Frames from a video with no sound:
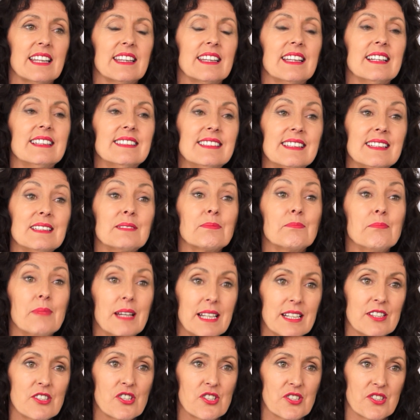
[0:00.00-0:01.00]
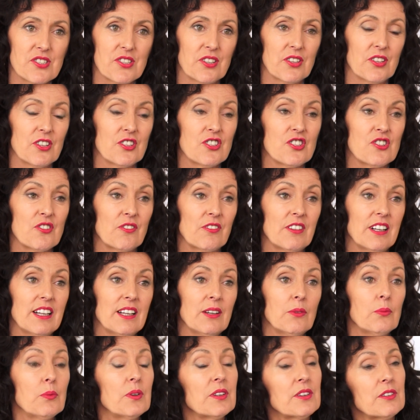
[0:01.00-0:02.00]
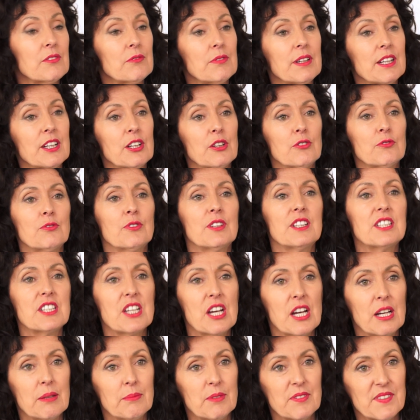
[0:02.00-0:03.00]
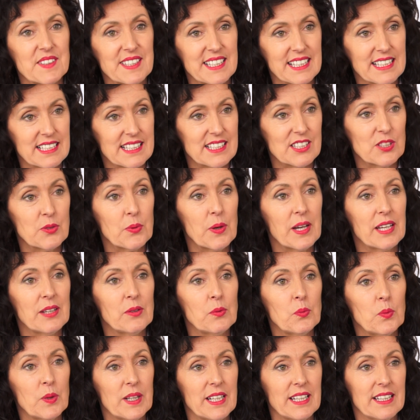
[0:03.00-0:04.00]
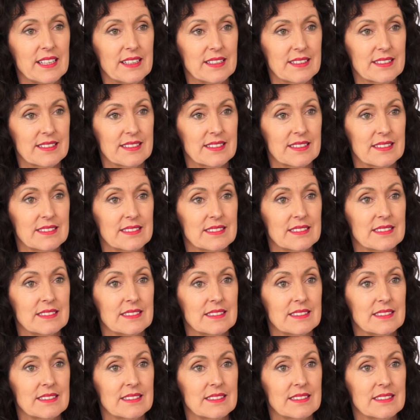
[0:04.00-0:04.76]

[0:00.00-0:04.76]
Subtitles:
and this is major surgery with a recovery time of 6 to 8 weeks.